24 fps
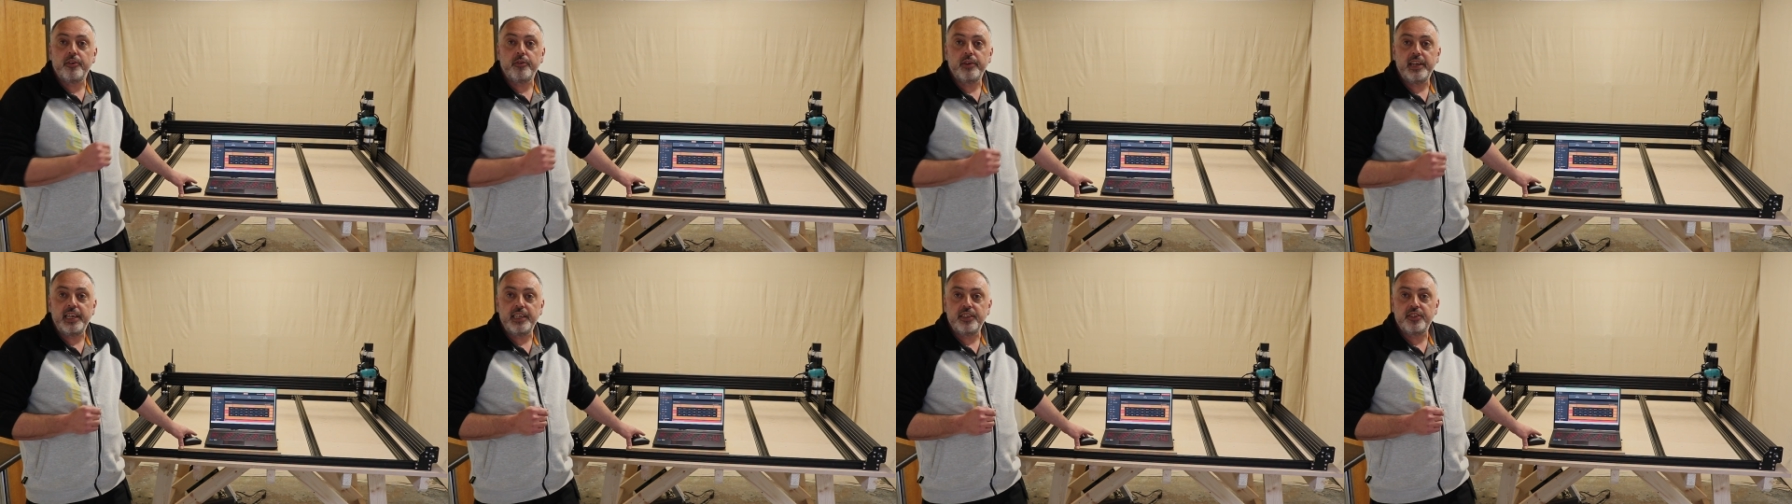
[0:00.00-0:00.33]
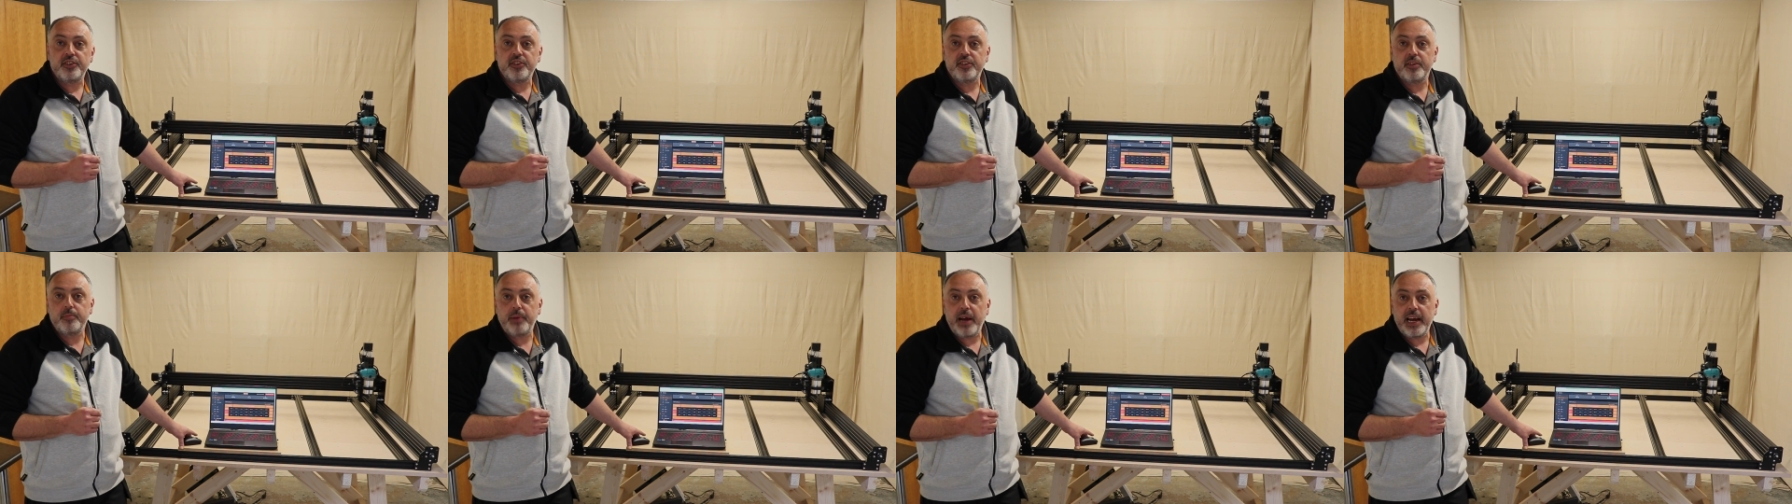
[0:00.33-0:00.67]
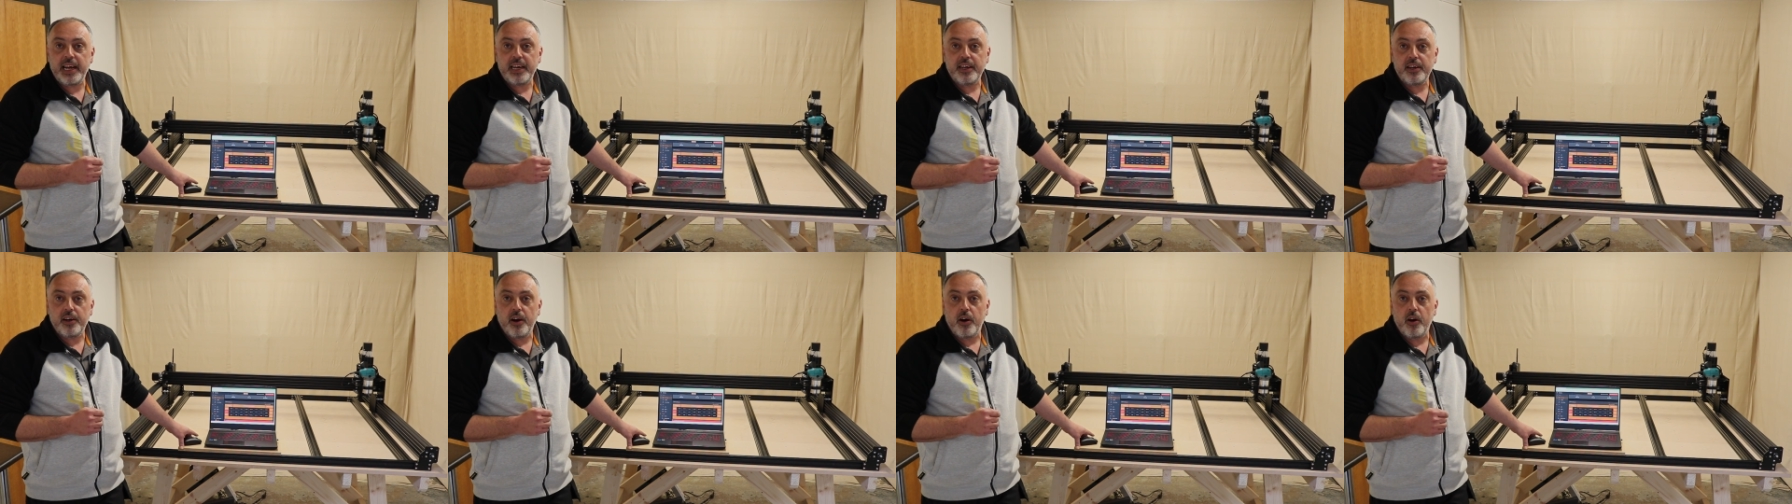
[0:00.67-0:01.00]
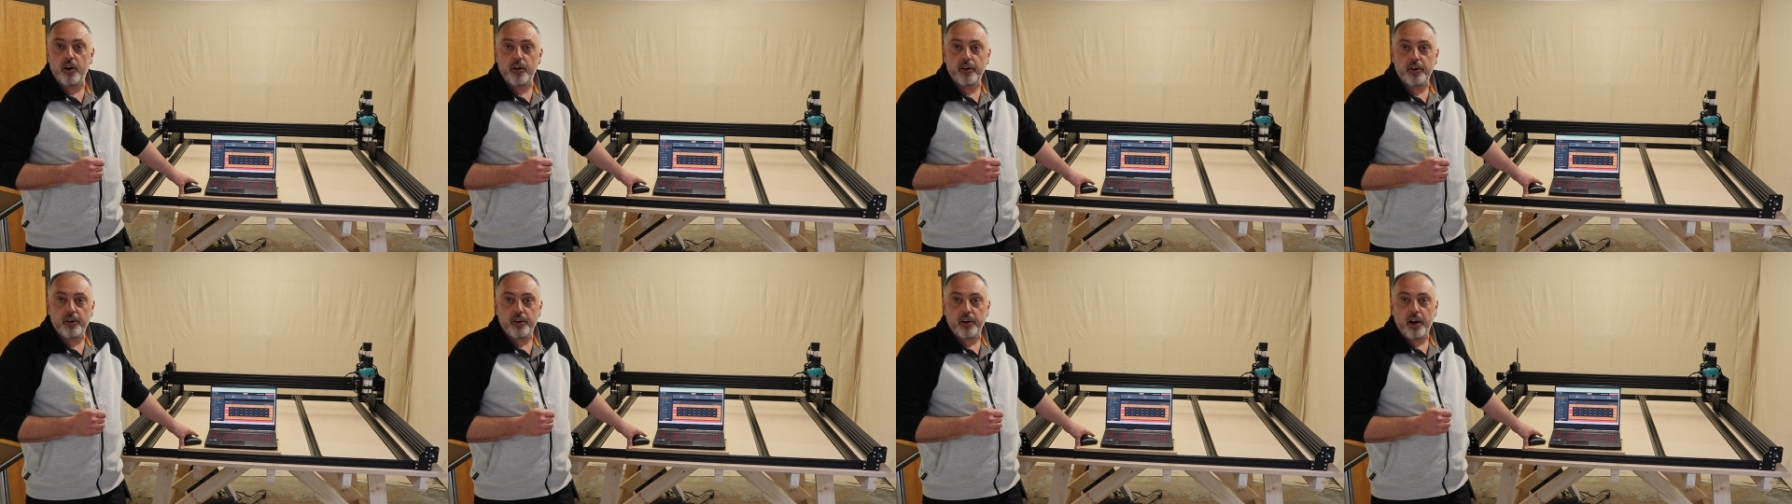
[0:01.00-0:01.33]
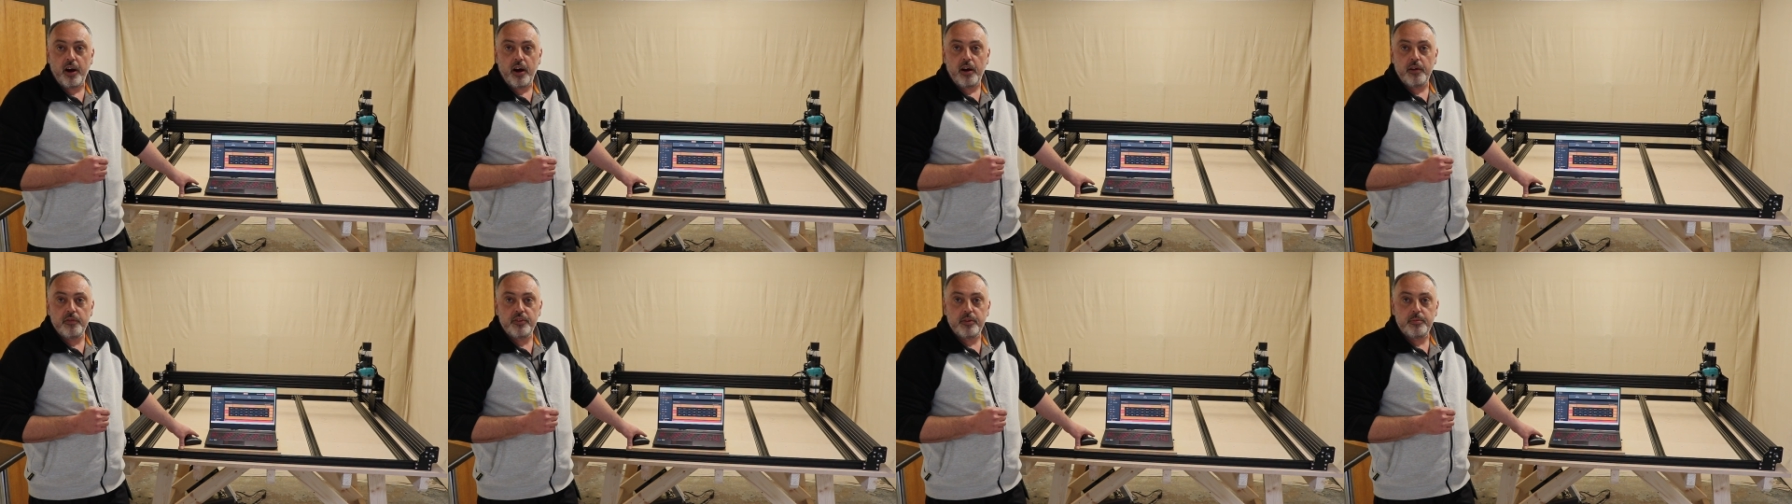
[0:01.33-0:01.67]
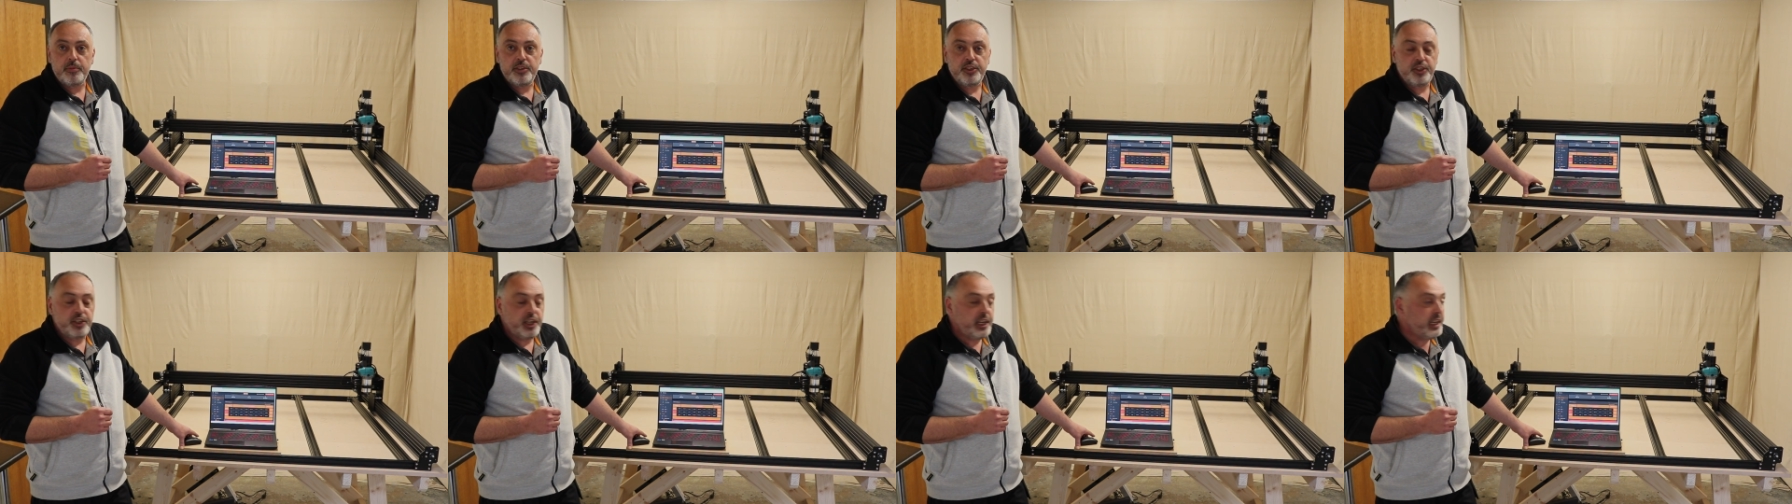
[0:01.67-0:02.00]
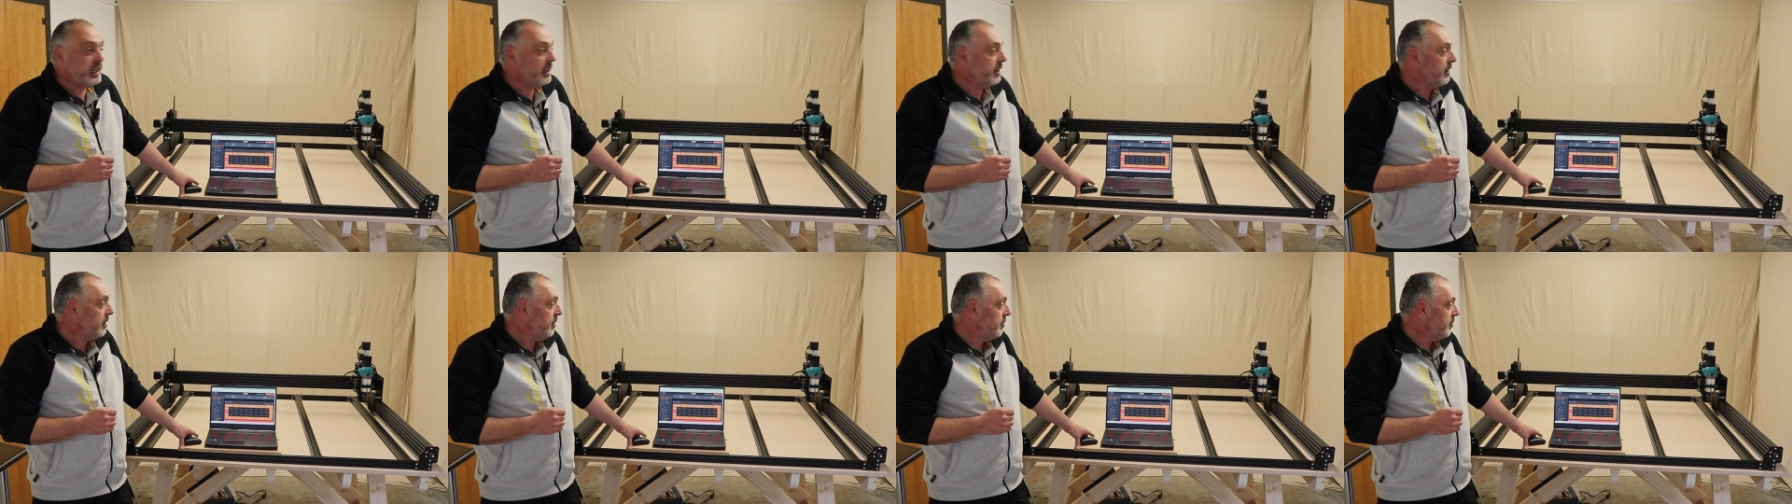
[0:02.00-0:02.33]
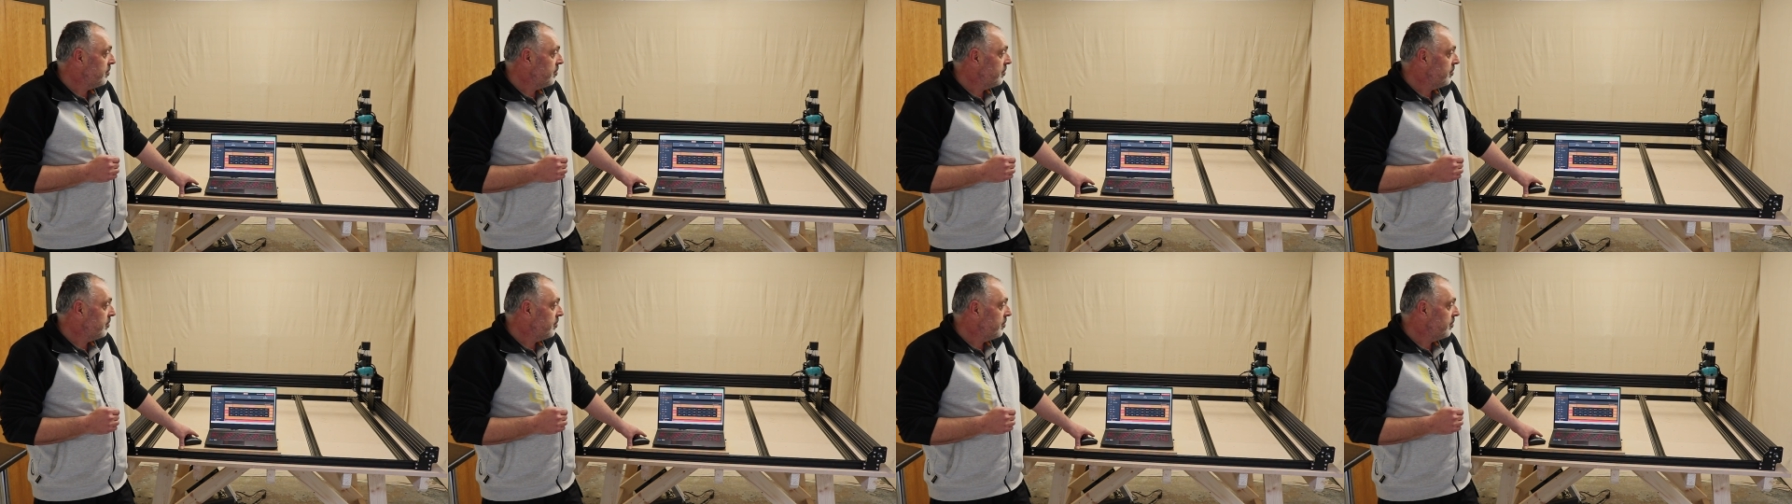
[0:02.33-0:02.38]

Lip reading: reaches the back corner of the machine.